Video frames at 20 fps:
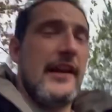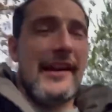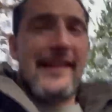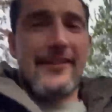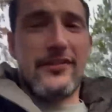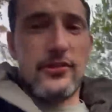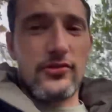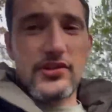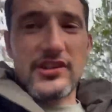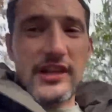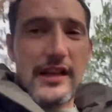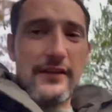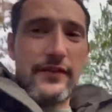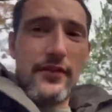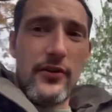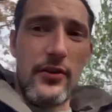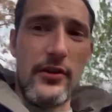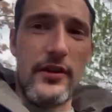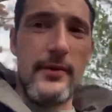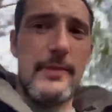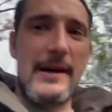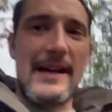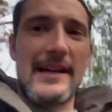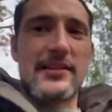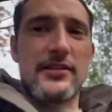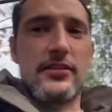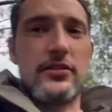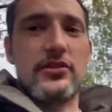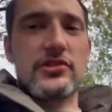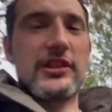It looks like four at the back,
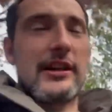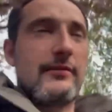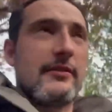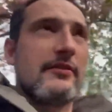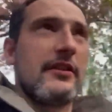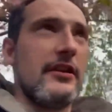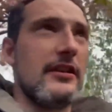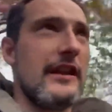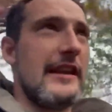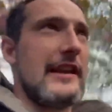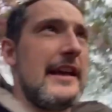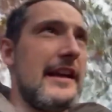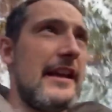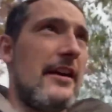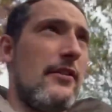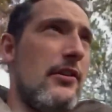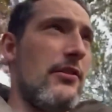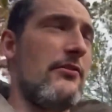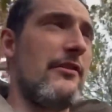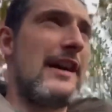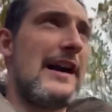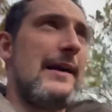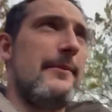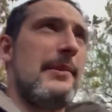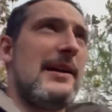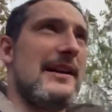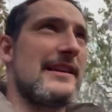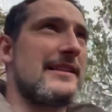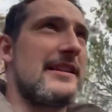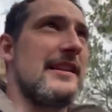so it looks like we've got Lenny and out at right
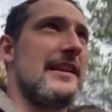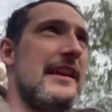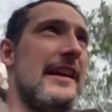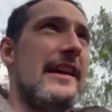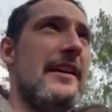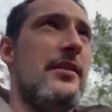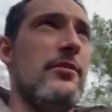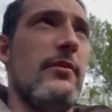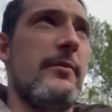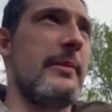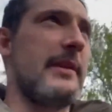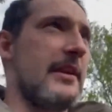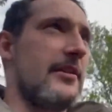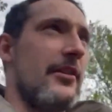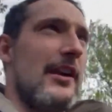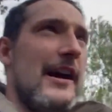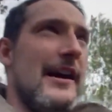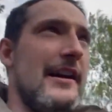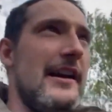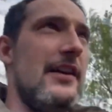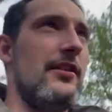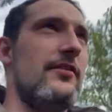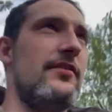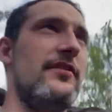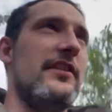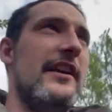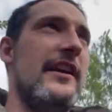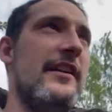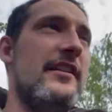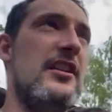back today. We've been crying out
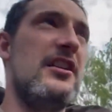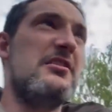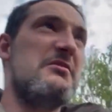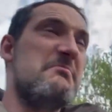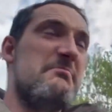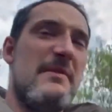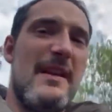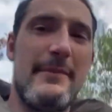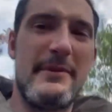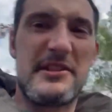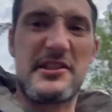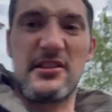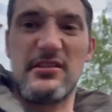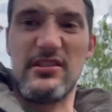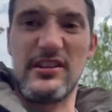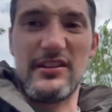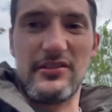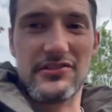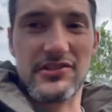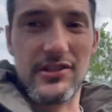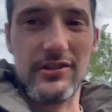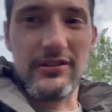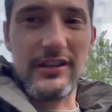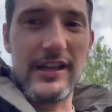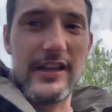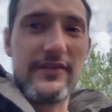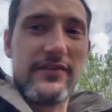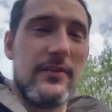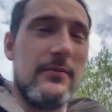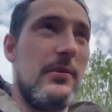for it, maybe too little too
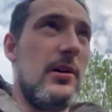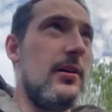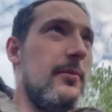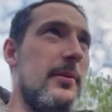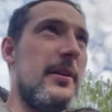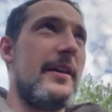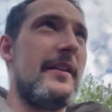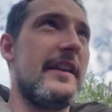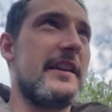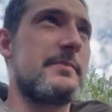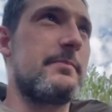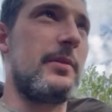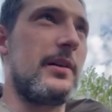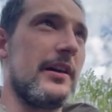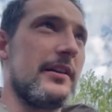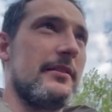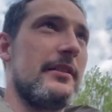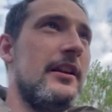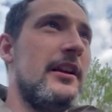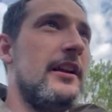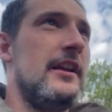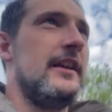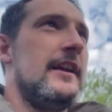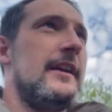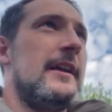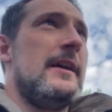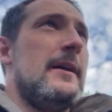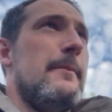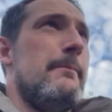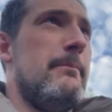late for Mowbray at this point.
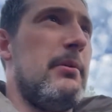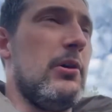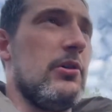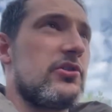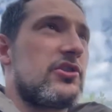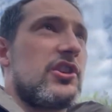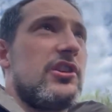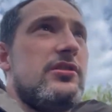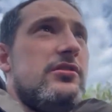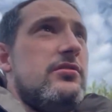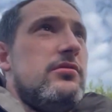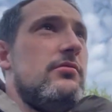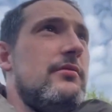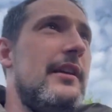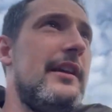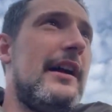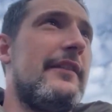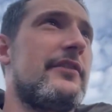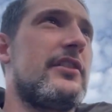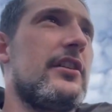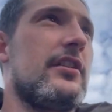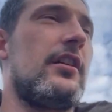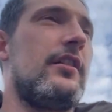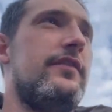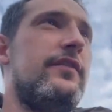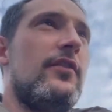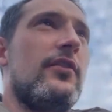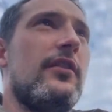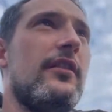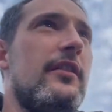But we have got our
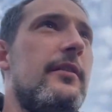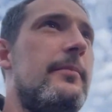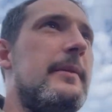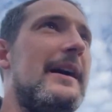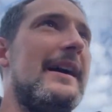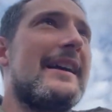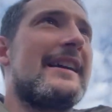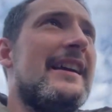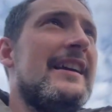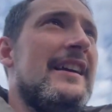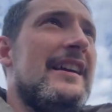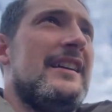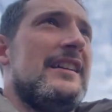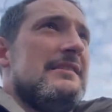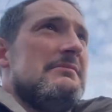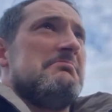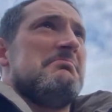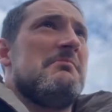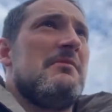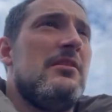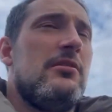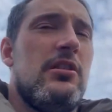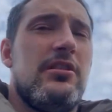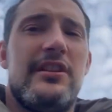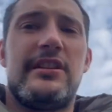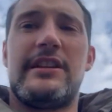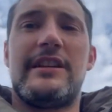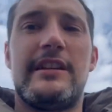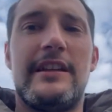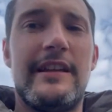four at the back.
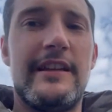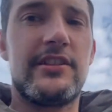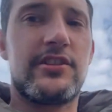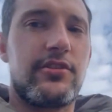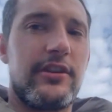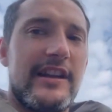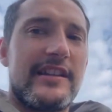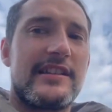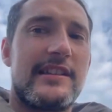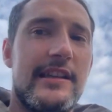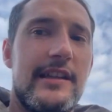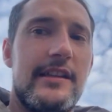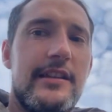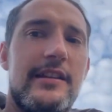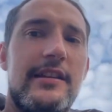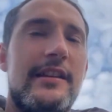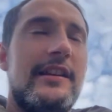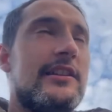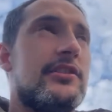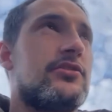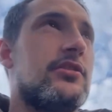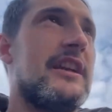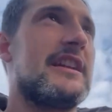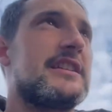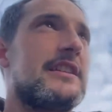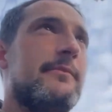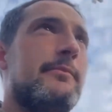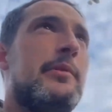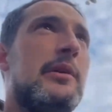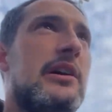
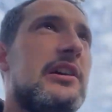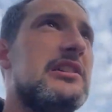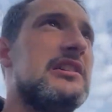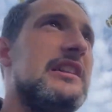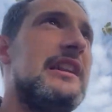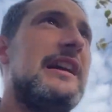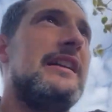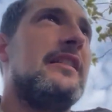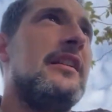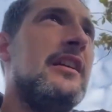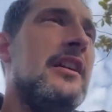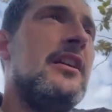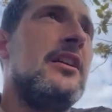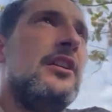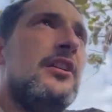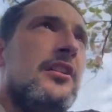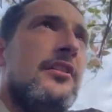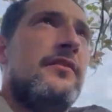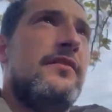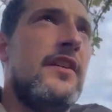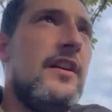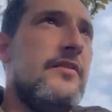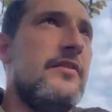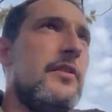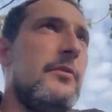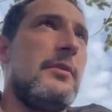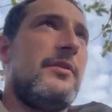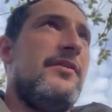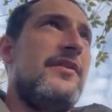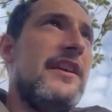Interesting personnel further
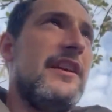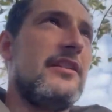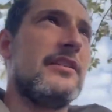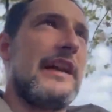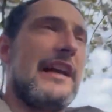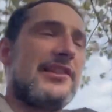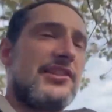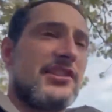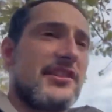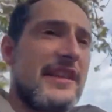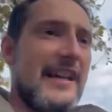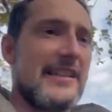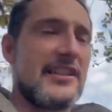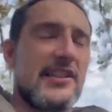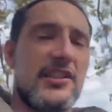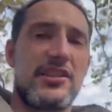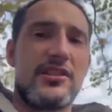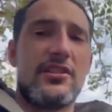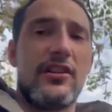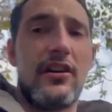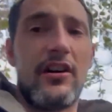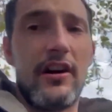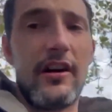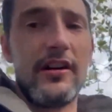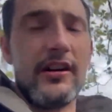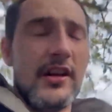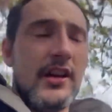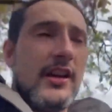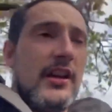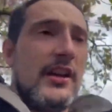up the field. Hedges gets a start.
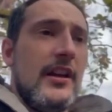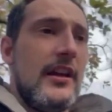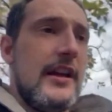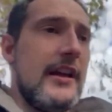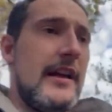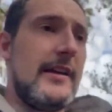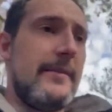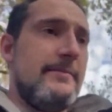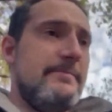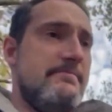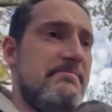For